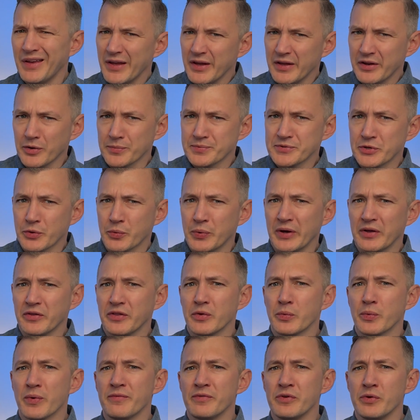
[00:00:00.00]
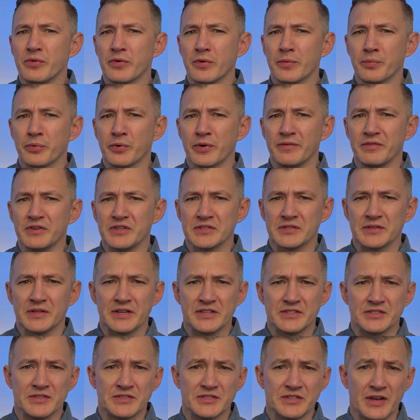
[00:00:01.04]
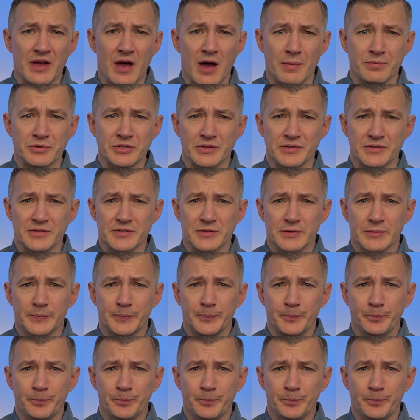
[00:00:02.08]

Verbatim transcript: it helps to quickly review their previous licensing options.